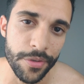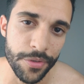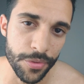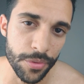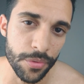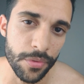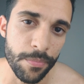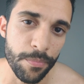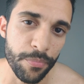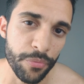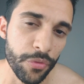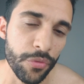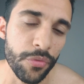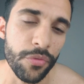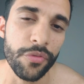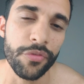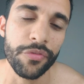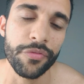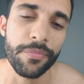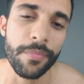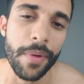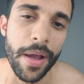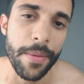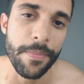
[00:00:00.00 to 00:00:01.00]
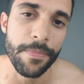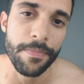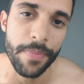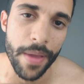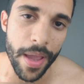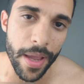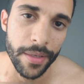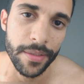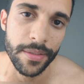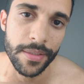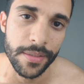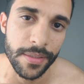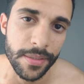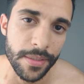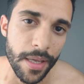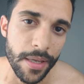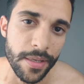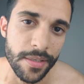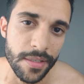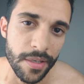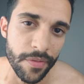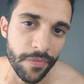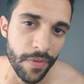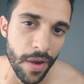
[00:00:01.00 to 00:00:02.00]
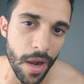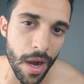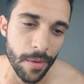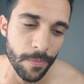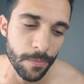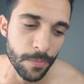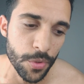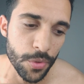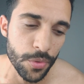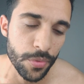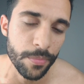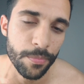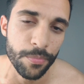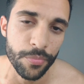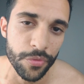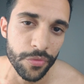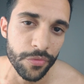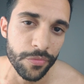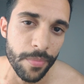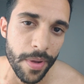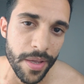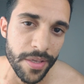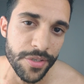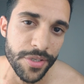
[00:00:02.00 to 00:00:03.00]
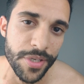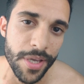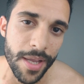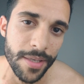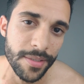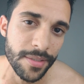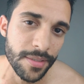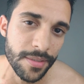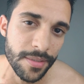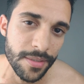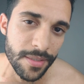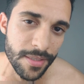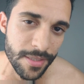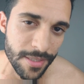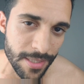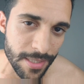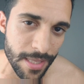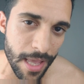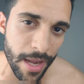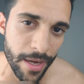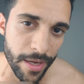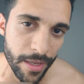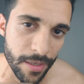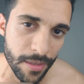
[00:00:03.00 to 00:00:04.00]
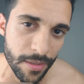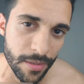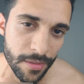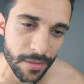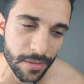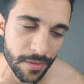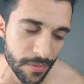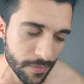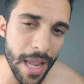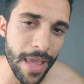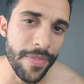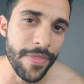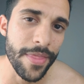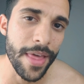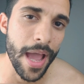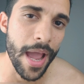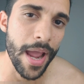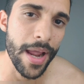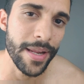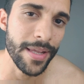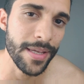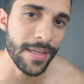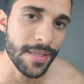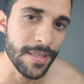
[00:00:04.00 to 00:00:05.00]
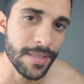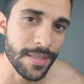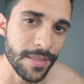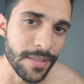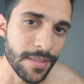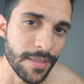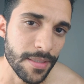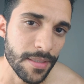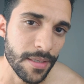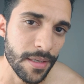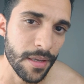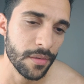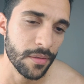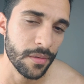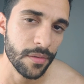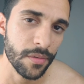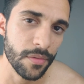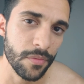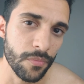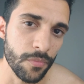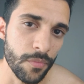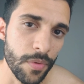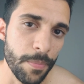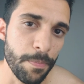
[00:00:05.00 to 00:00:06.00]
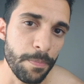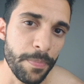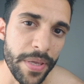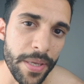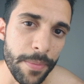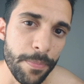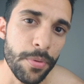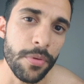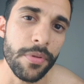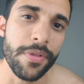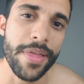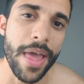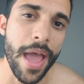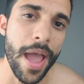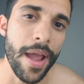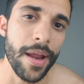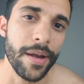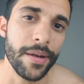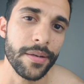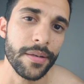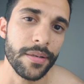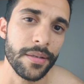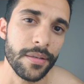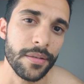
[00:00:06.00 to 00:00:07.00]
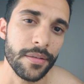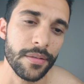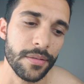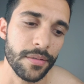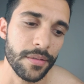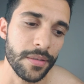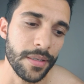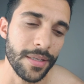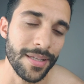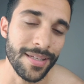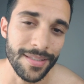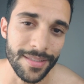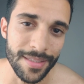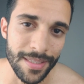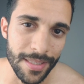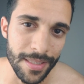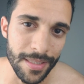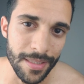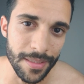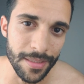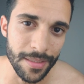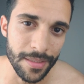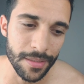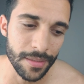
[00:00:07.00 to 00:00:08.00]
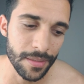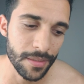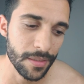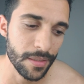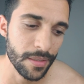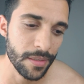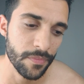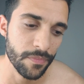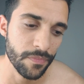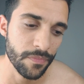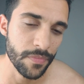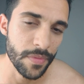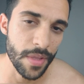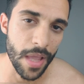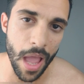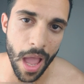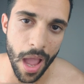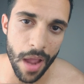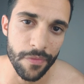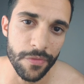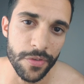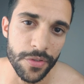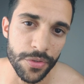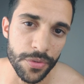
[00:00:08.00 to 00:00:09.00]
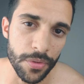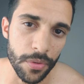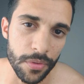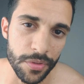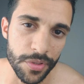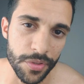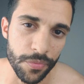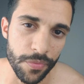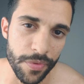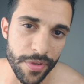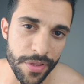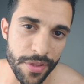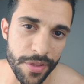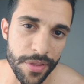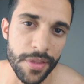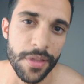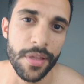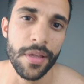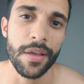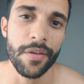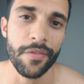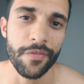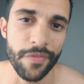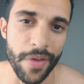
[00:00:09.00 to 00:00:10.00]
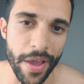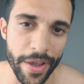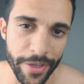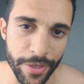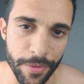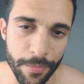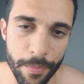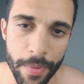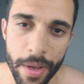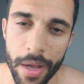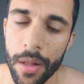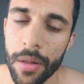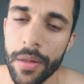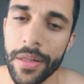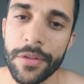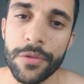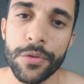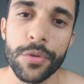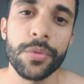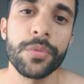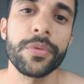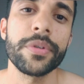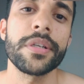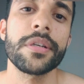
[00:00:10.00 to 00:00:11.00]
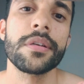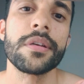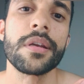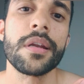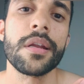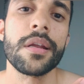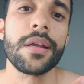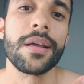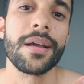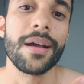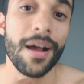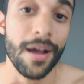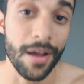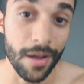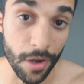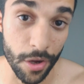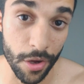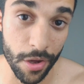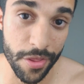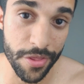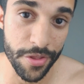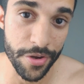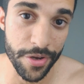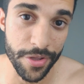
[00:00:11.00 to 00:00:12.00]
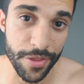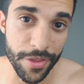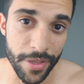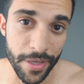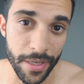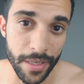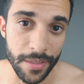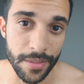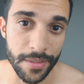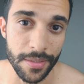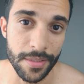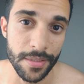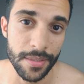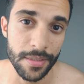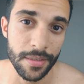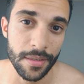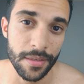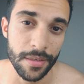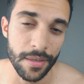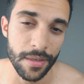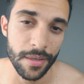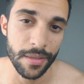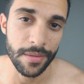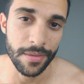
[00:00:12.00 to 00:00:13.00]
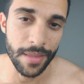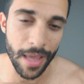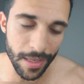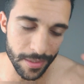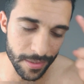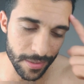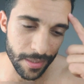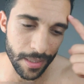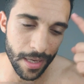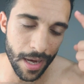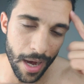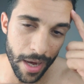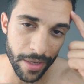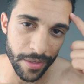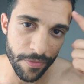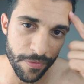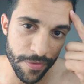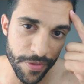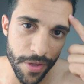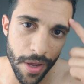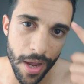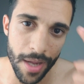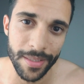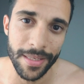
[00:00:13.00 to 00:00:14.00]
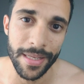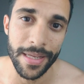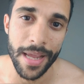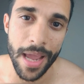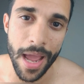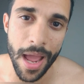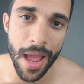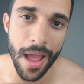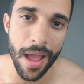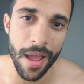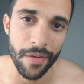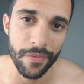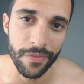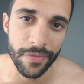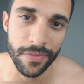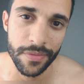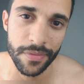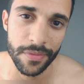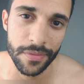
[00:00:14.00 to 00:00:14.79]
to improve my pectus excavatum, to improve my chest's aesthetic? And that is what people that indeed have results with vacuum bell and doing other things, that's the kind of thought they have.